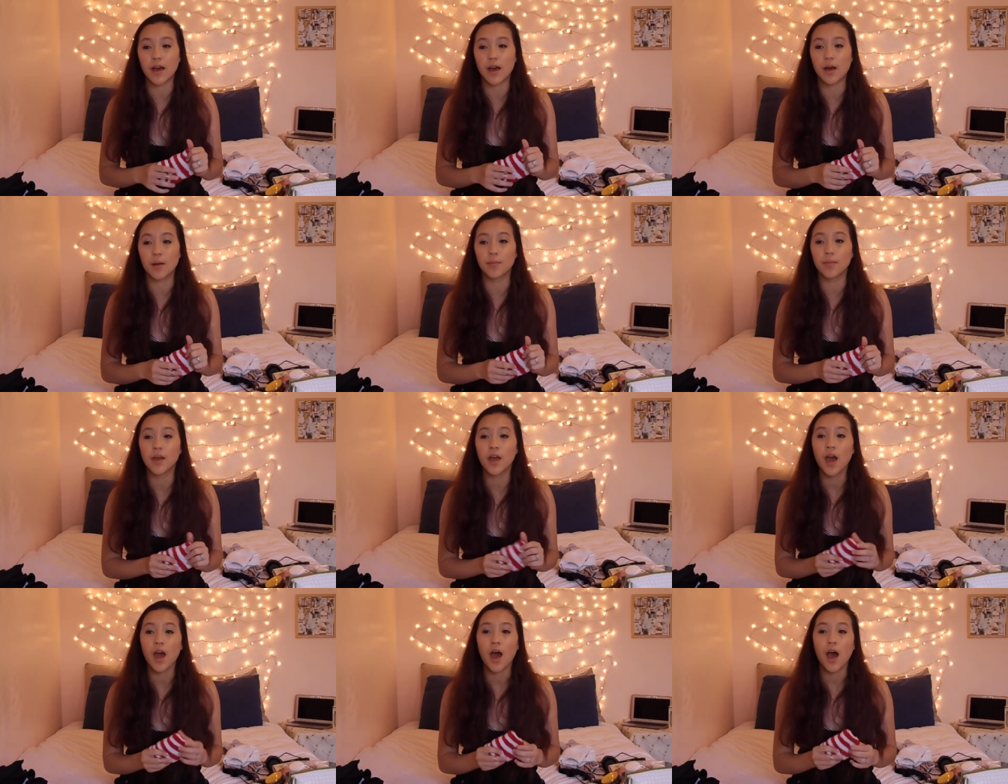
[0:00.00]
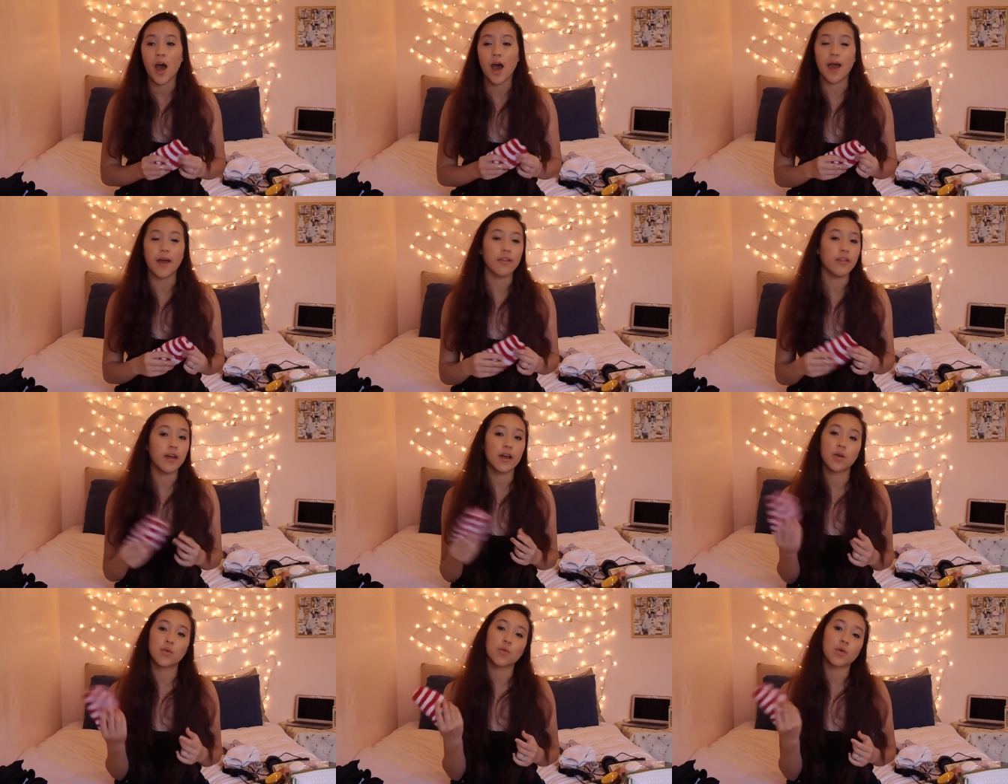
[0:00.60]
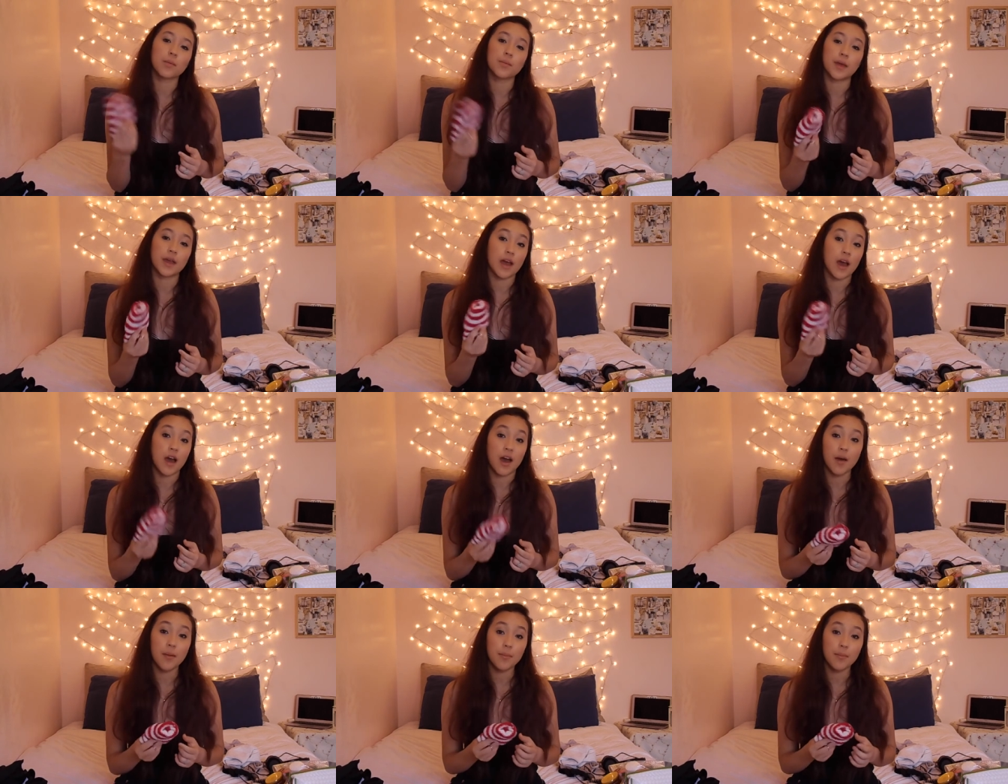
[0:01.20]
Um, I like warming
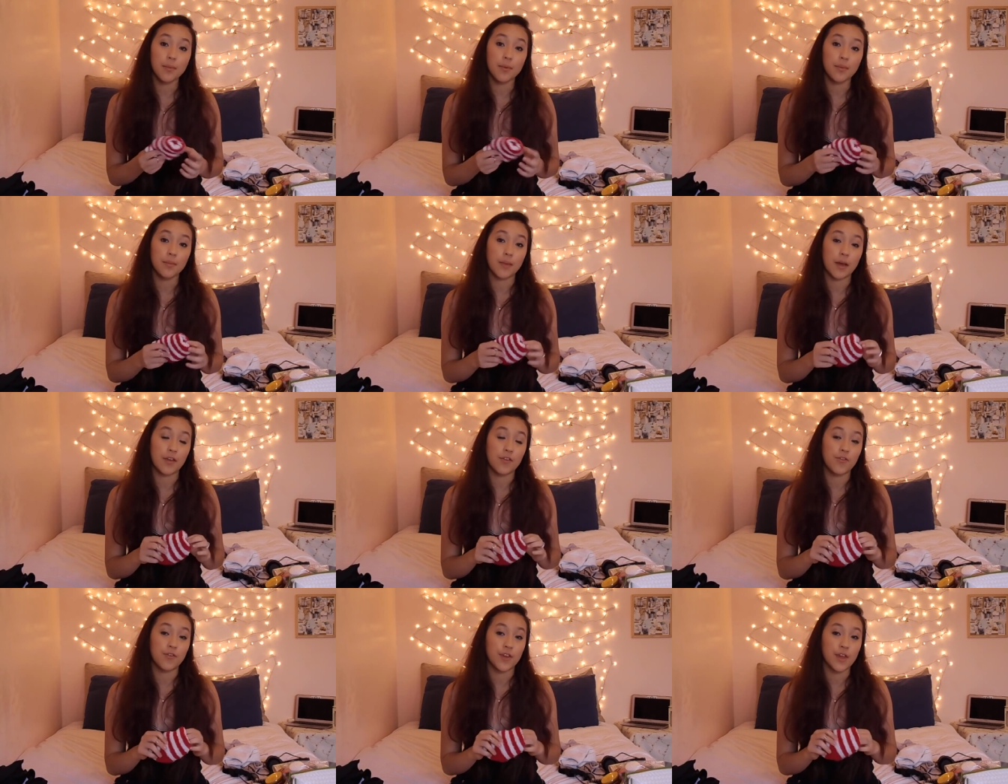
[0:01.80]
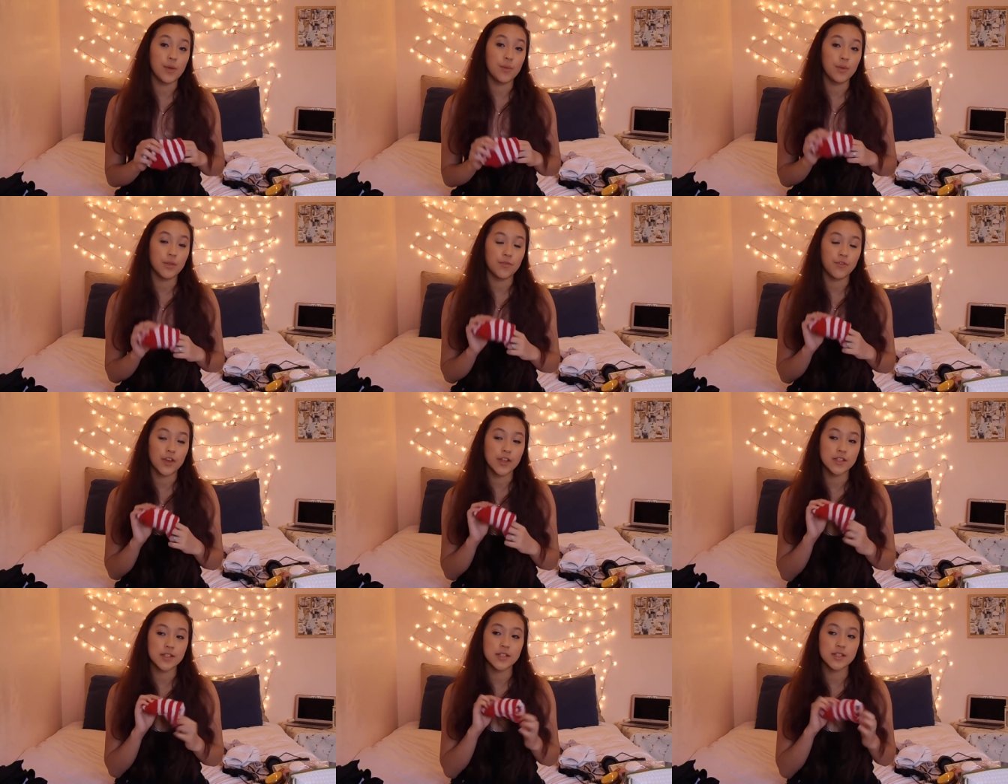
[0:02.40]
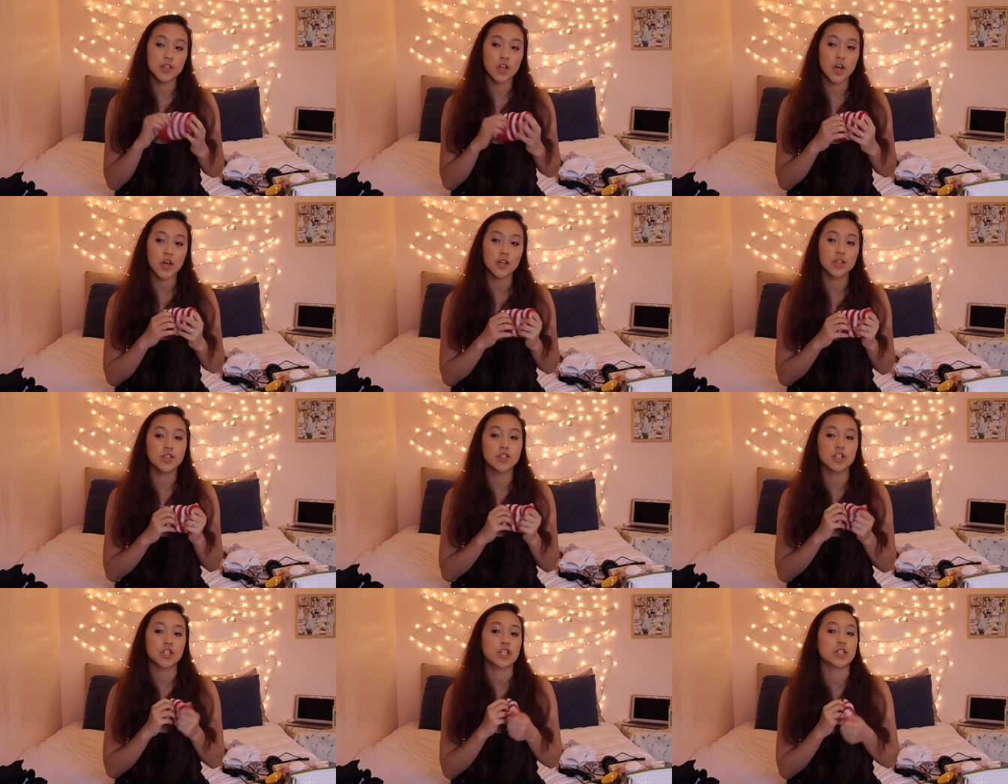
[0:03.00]
up my feet with fuzzy
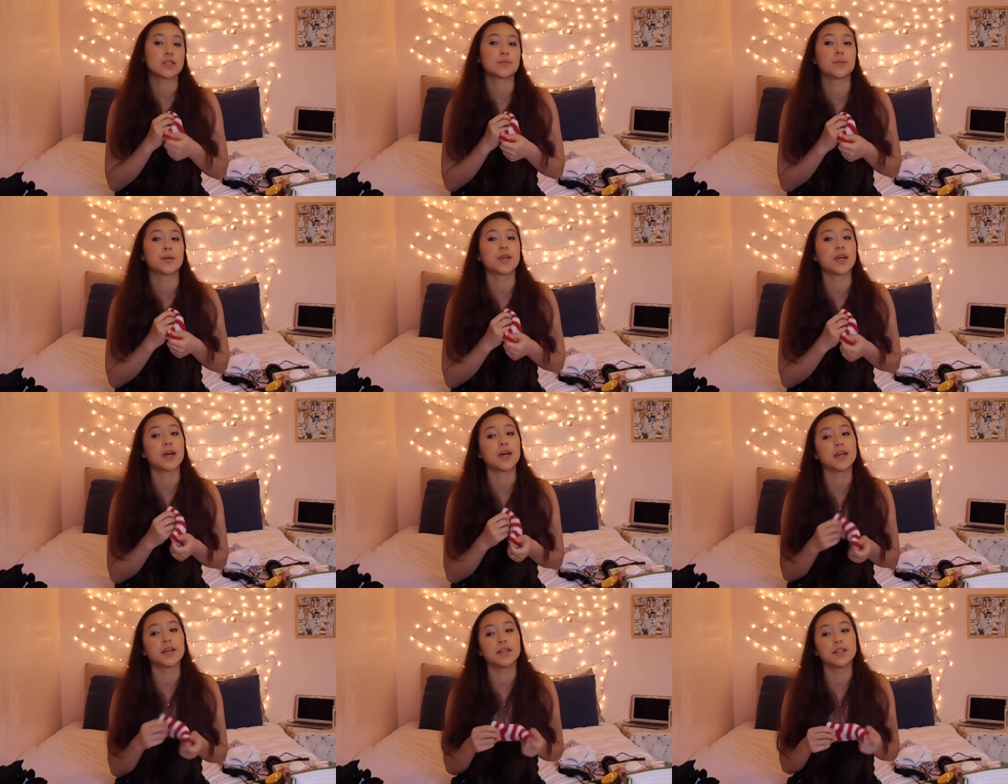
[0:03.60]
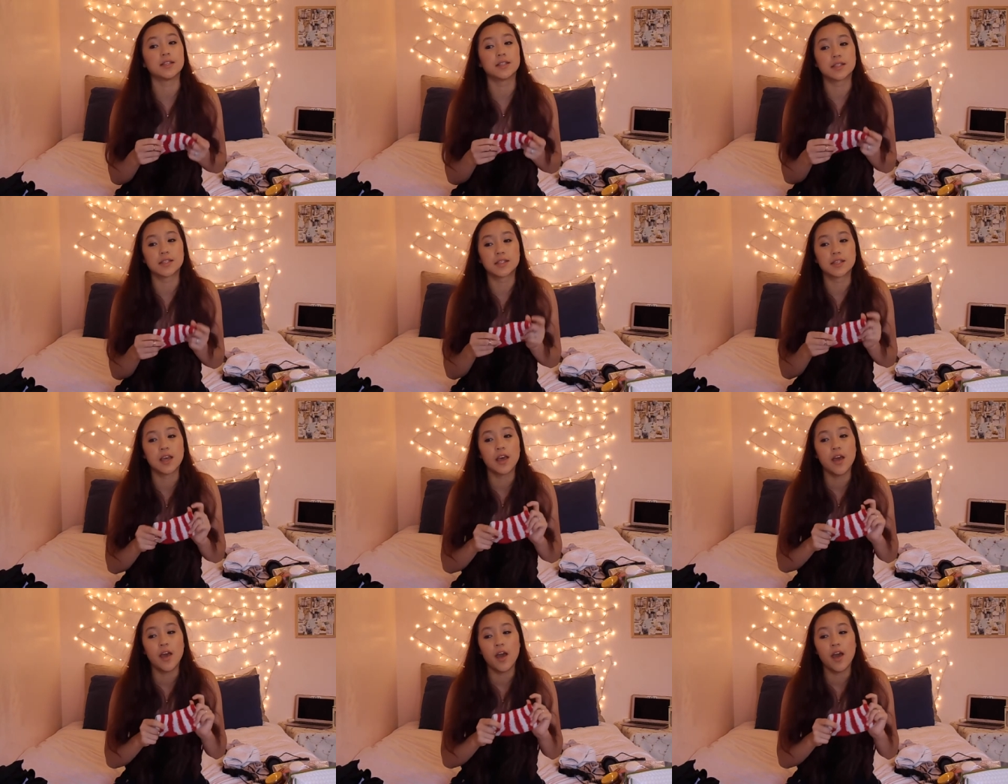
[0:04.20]
socks just because,